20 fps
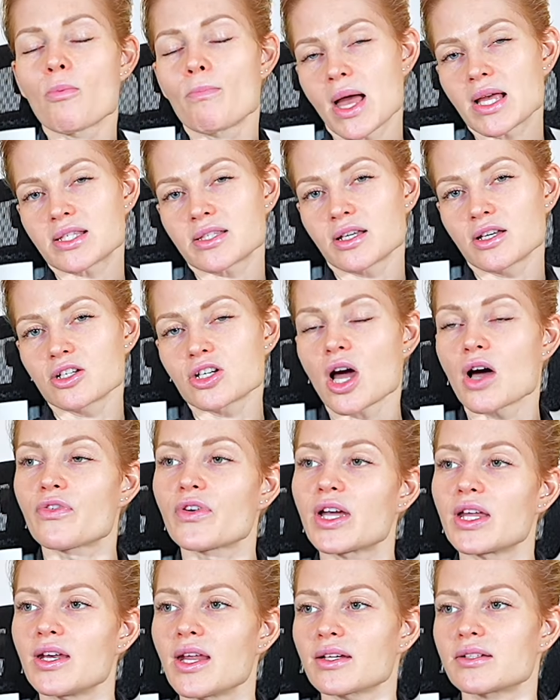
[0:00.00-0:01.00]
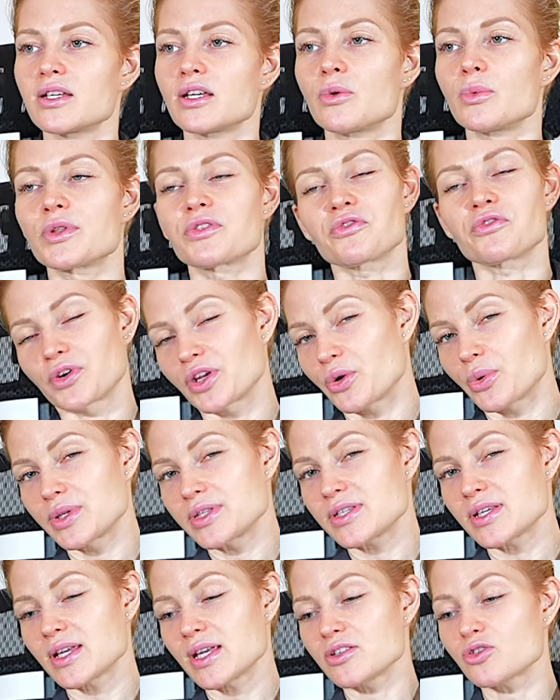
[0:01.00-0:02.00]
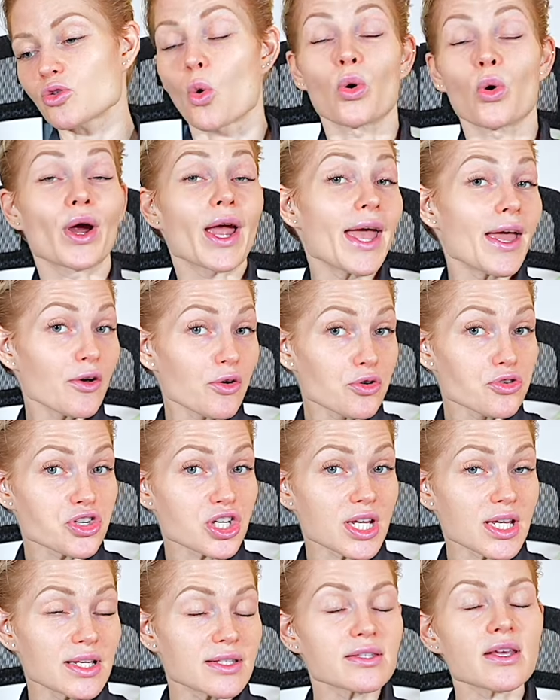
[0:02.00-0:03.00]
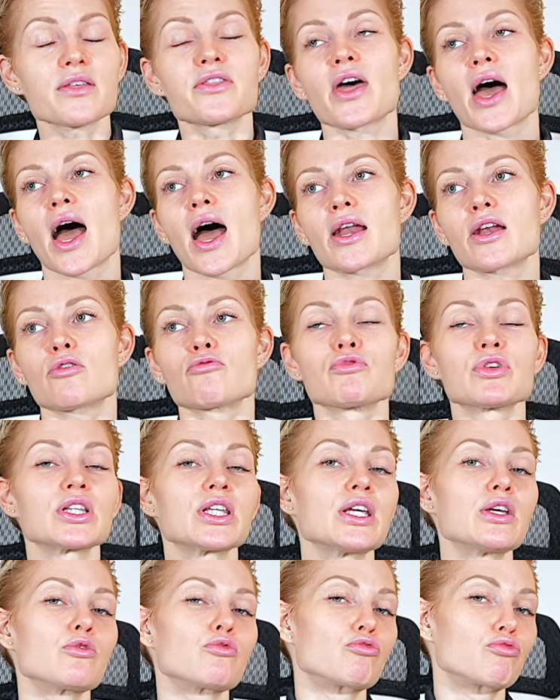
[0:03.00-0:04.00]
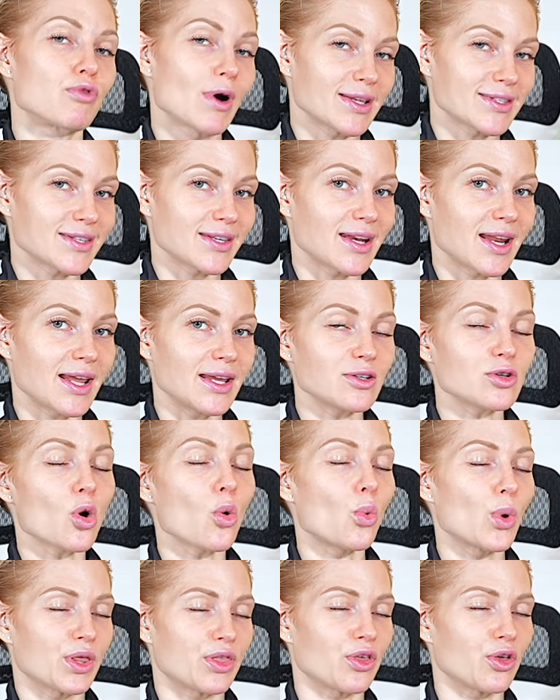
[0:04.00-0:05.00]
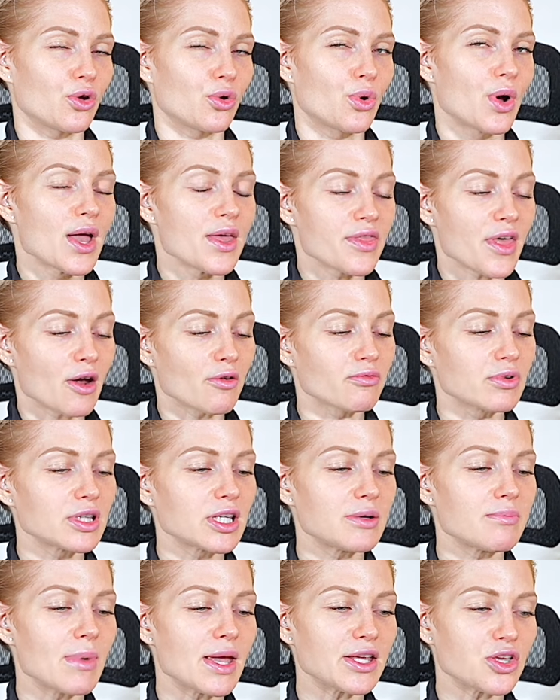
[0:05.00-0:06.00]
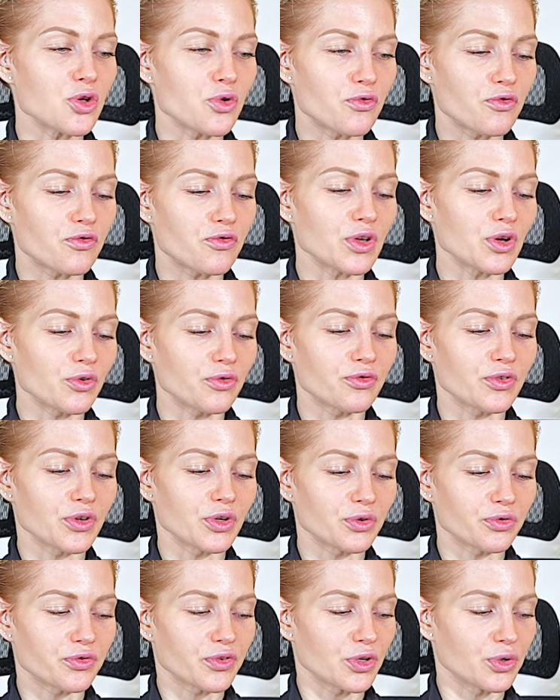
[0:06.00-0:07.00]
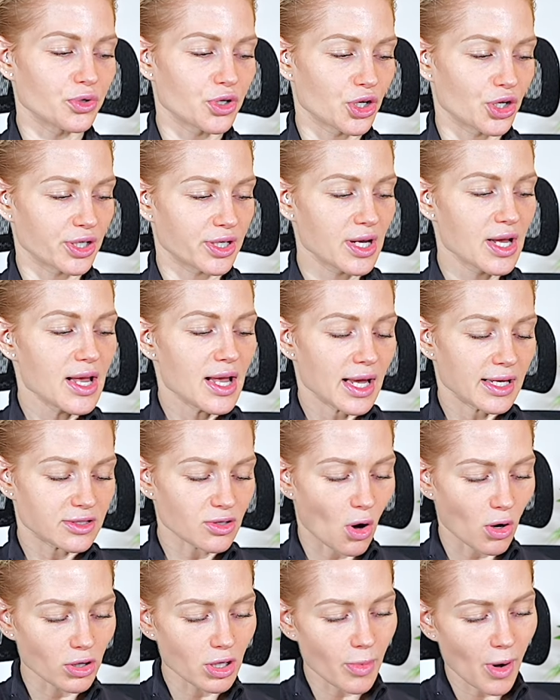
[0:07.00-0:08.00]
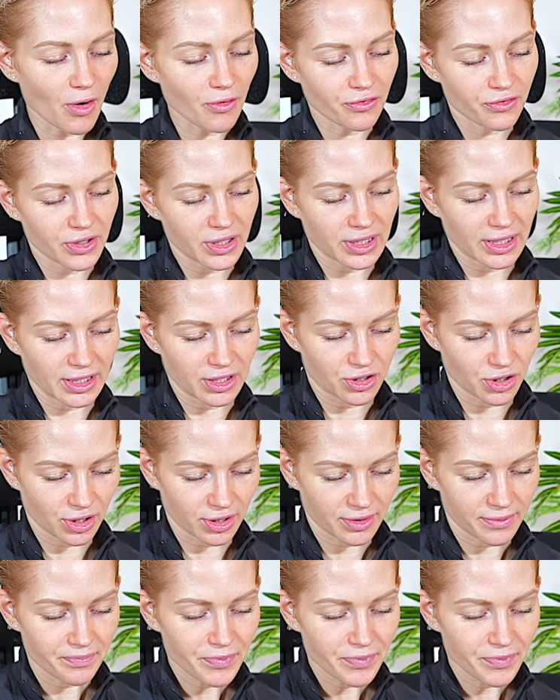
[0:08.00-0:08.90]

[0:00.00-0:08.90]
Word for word: message of connecting with frequencies or energies that really resonate with you, that really make you feel, feel, feel good. It's all about feeling good.